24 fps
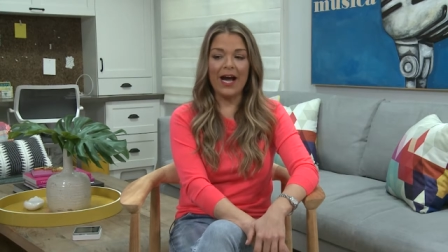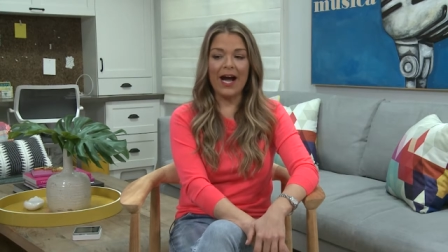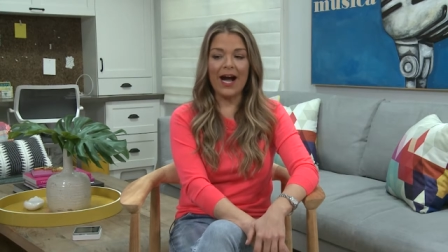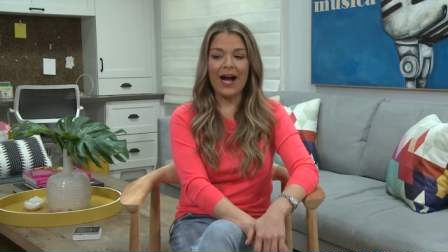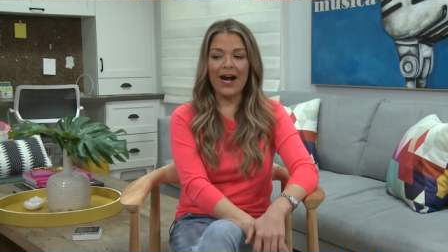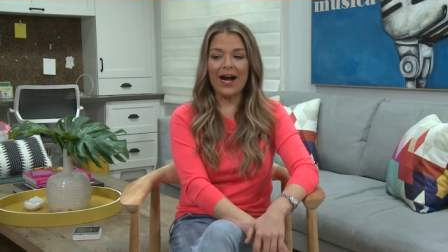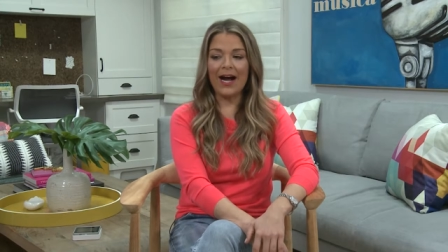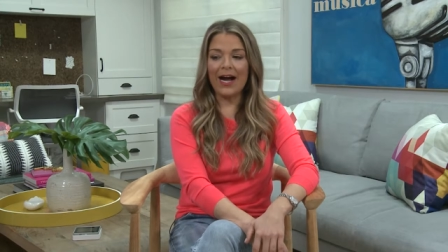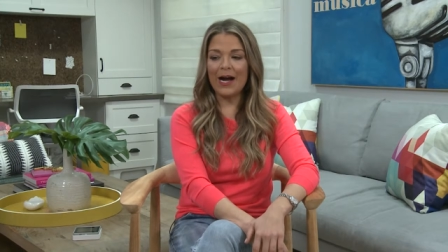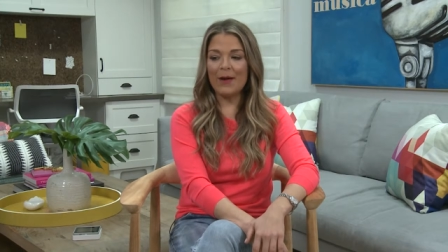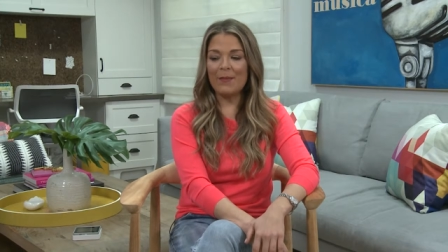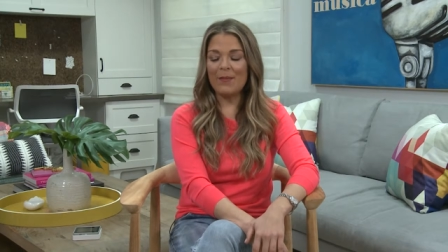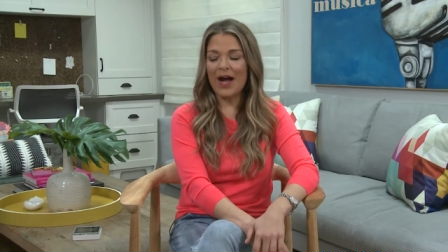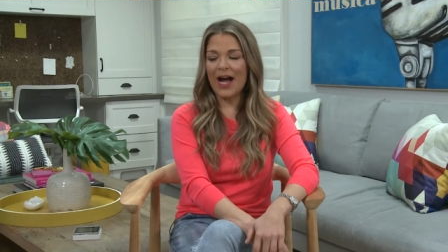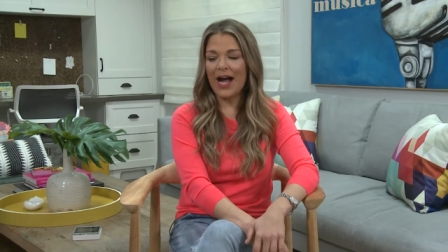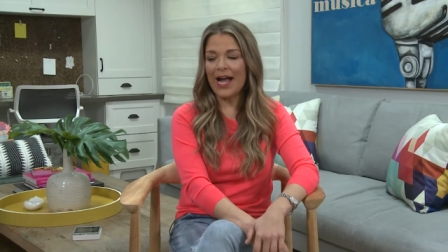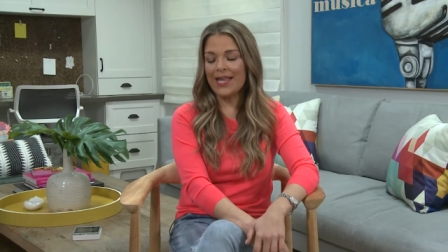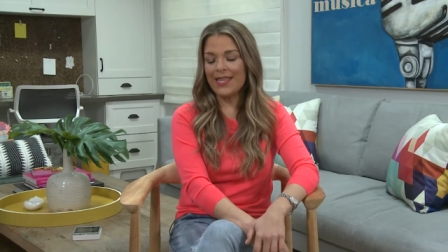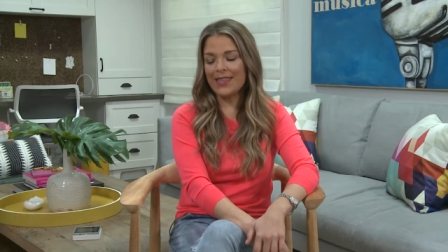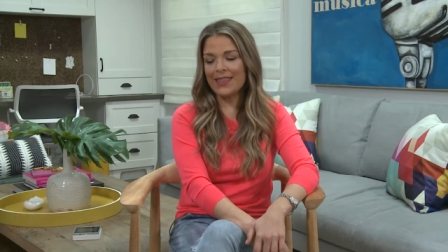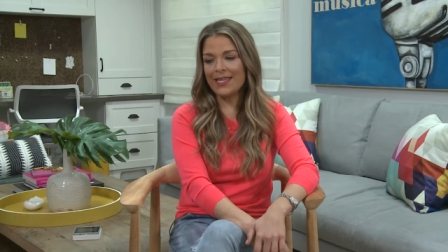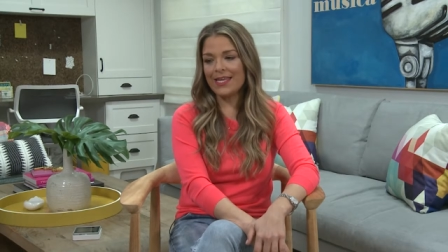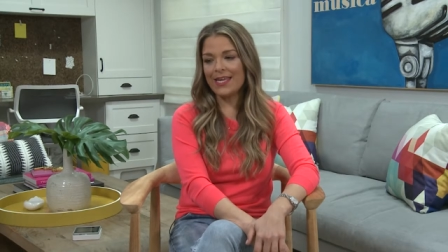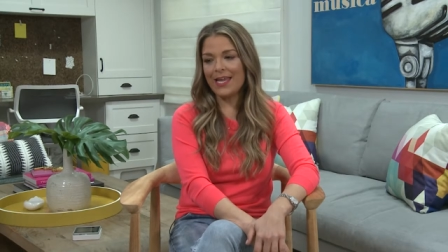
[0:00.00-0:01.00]
Um,
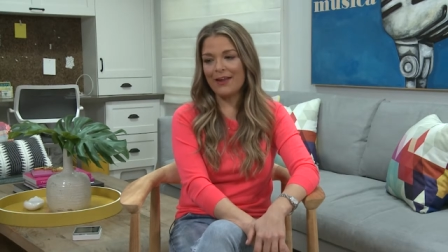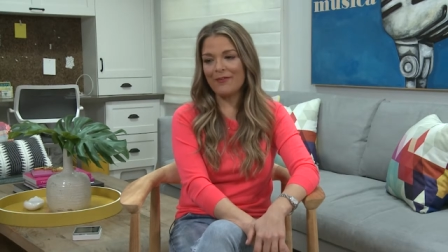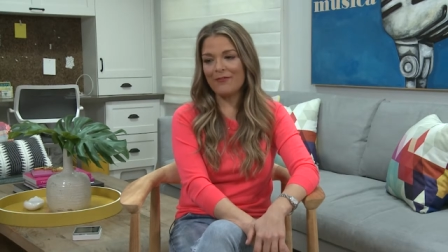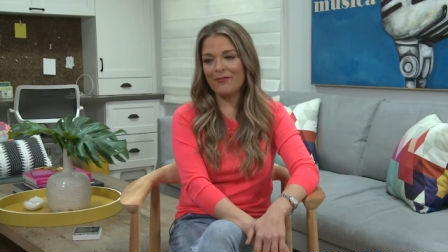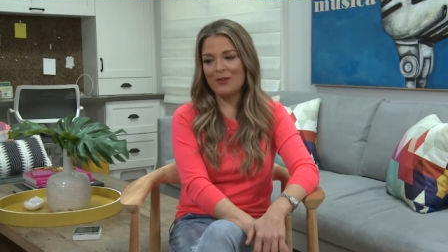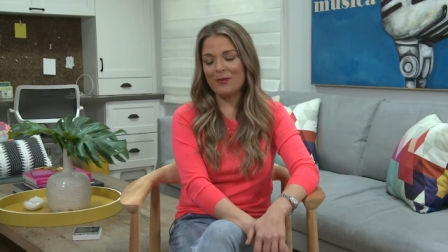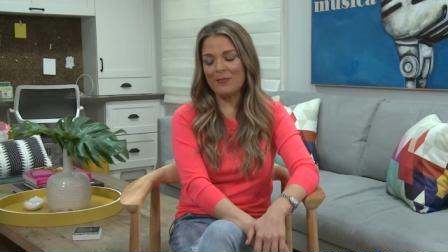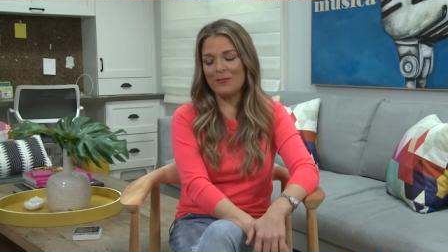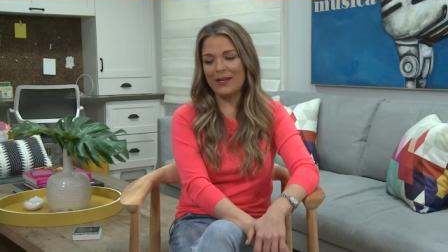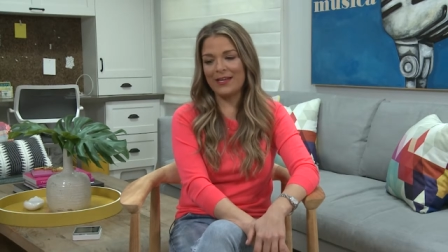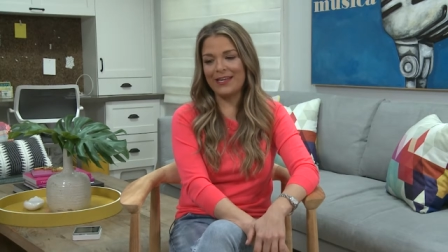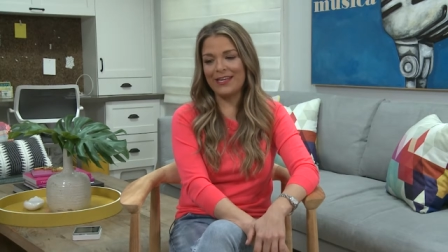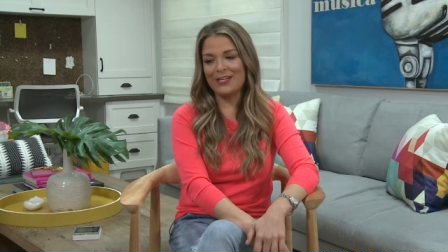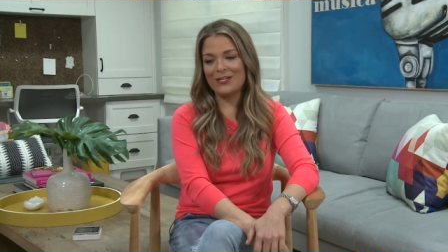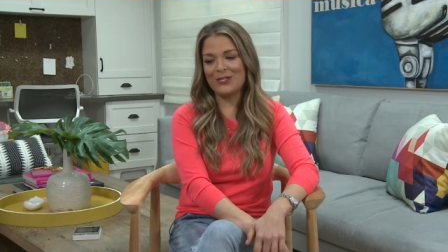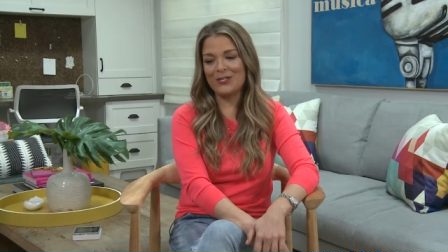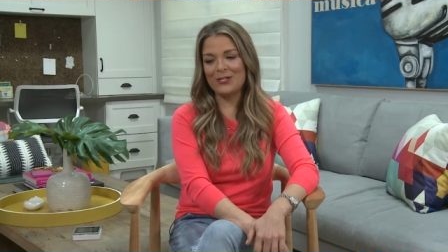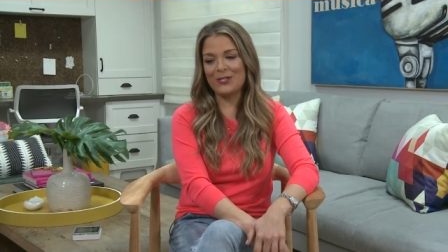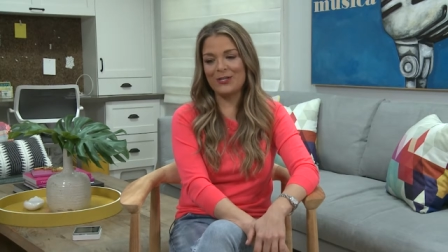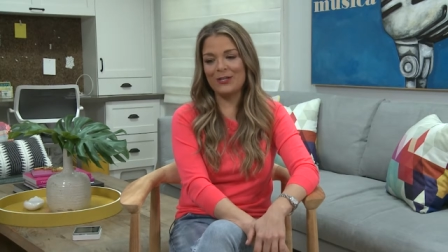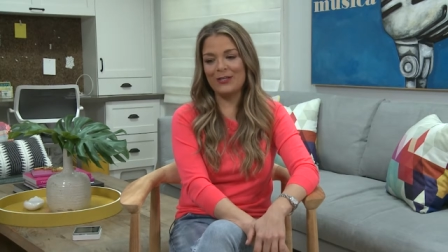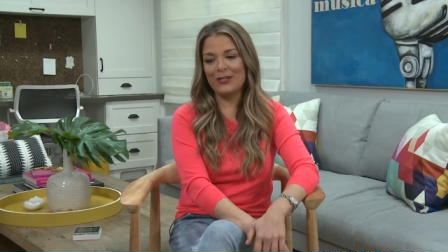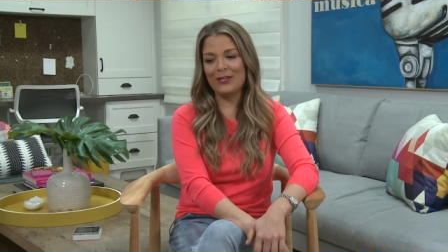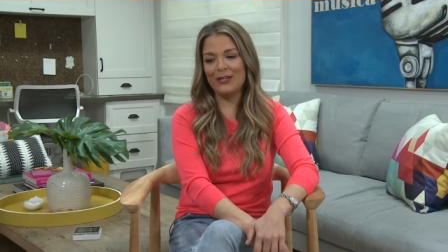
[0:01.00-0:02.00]
I think everybody
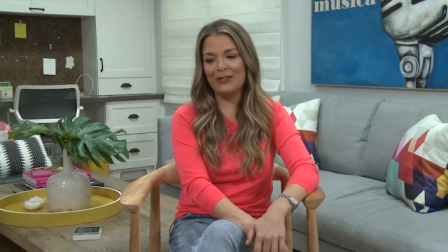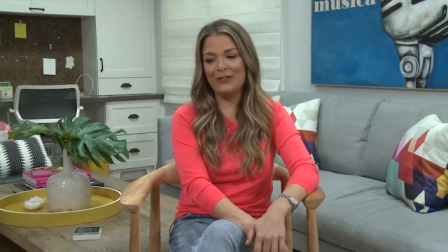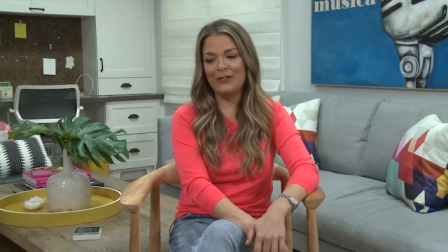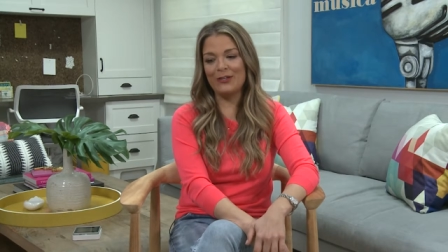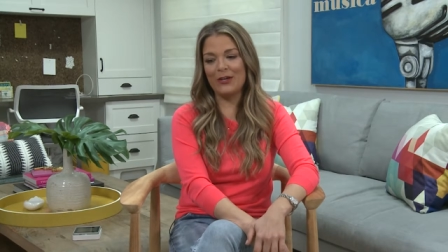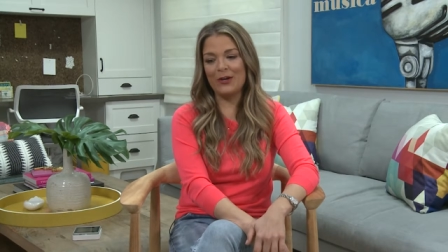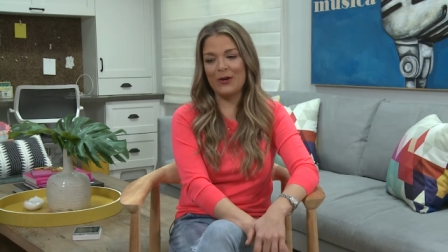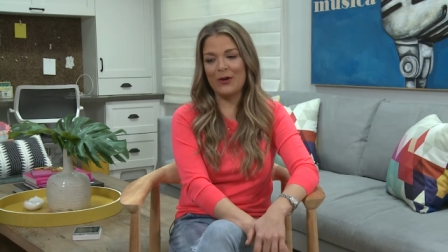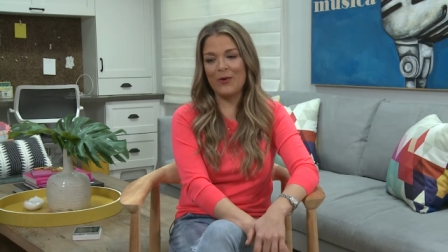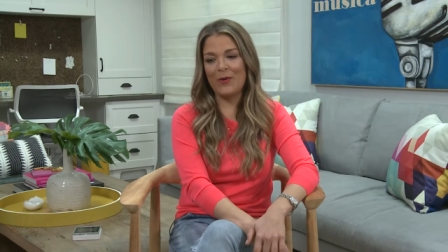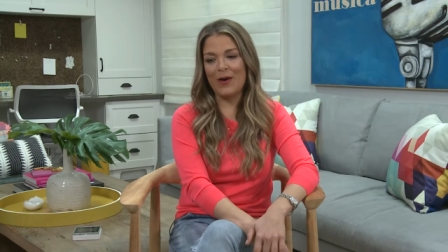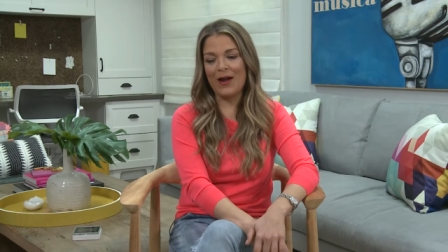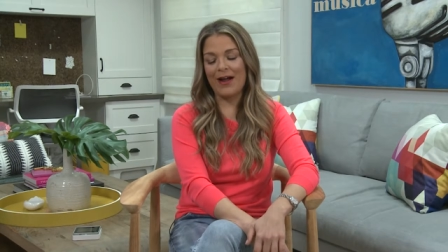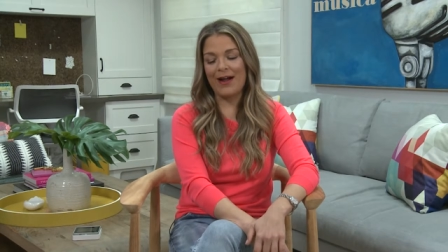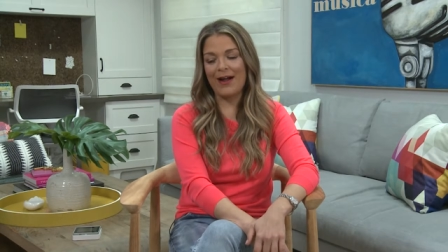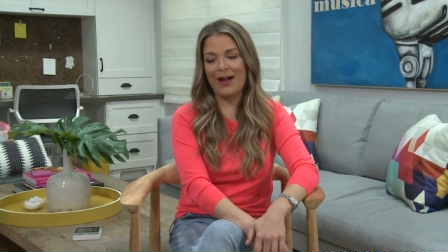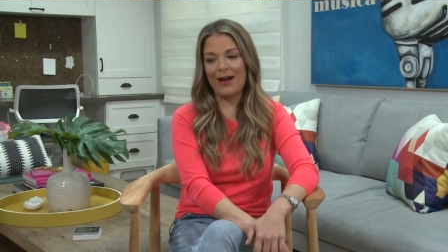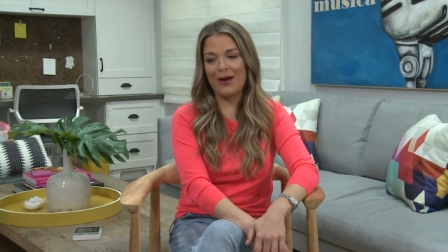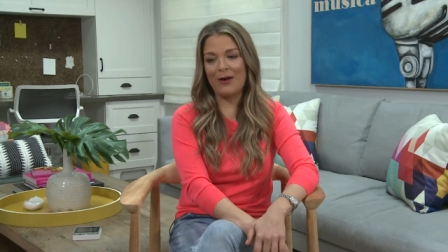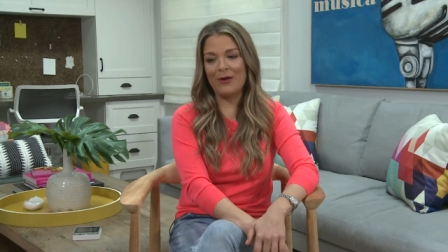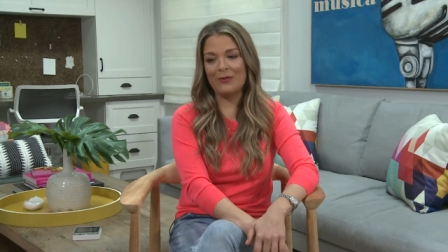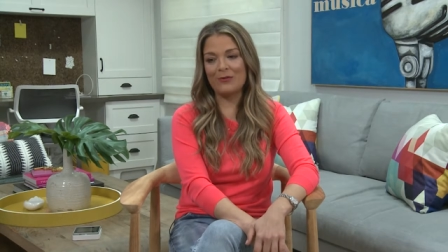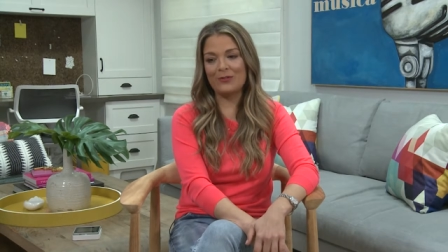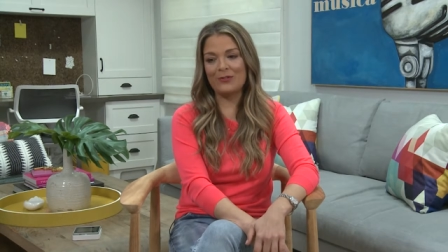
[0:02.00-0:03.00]
should know
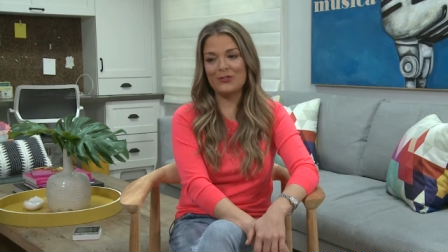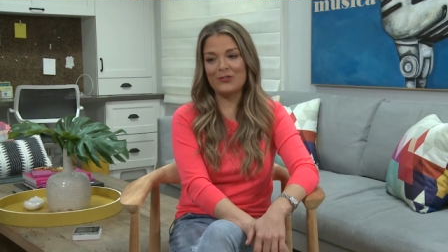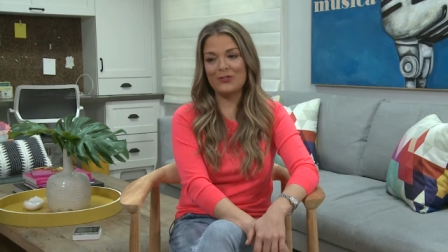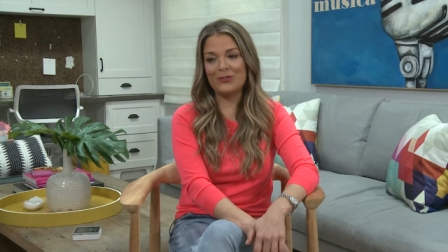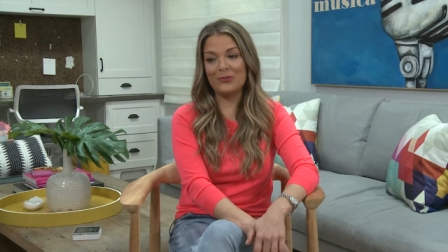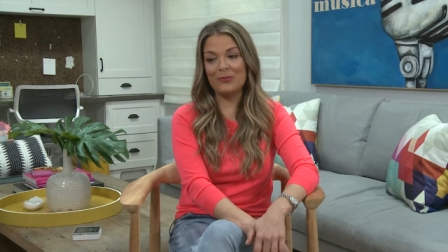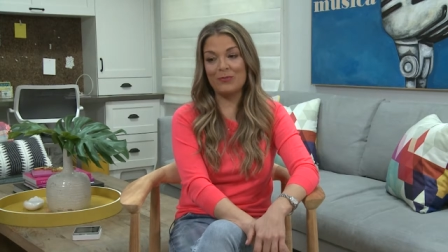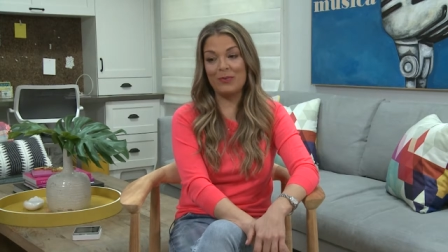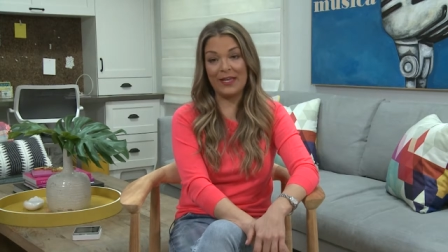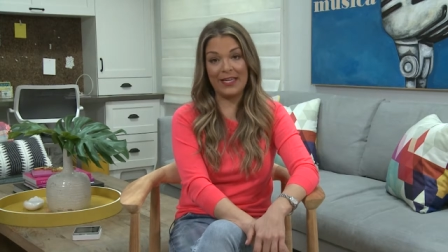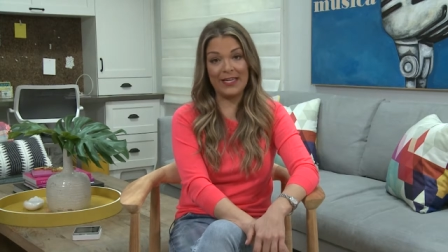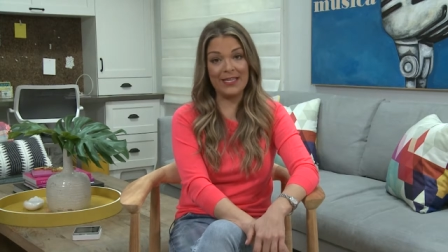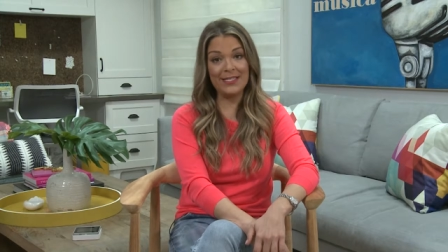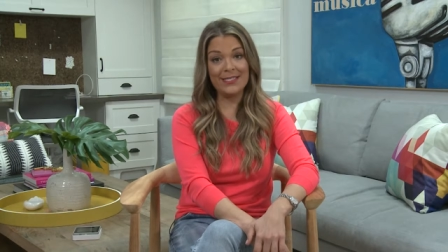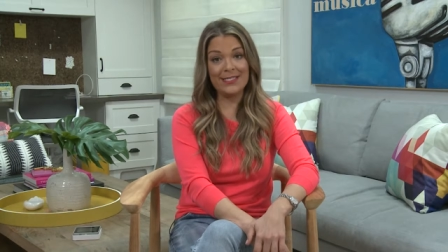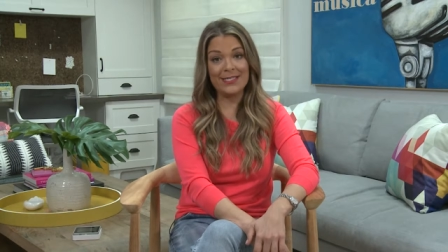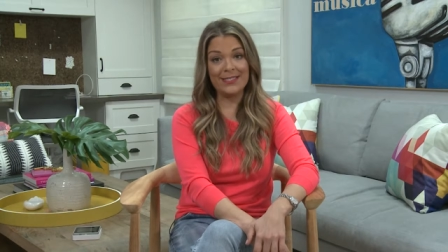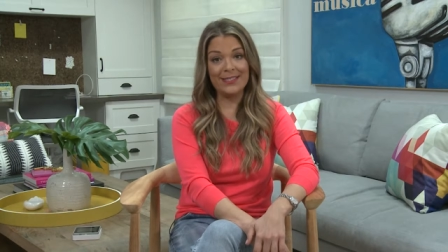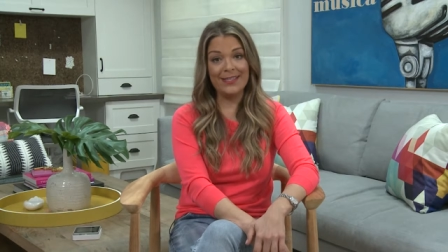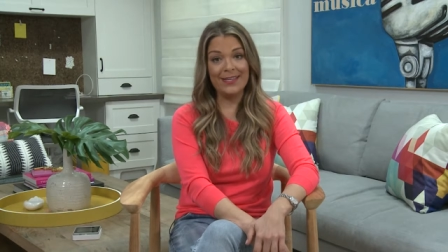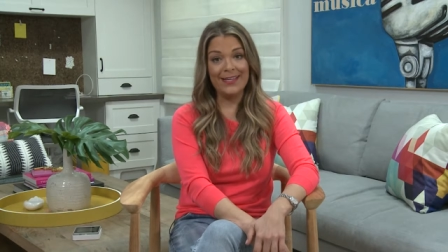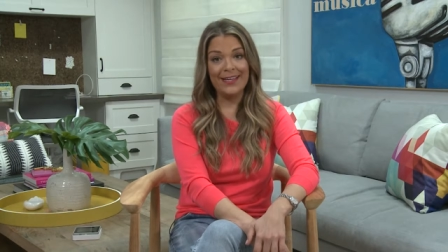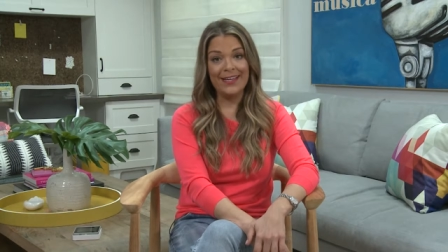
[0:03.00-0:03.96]
how to paint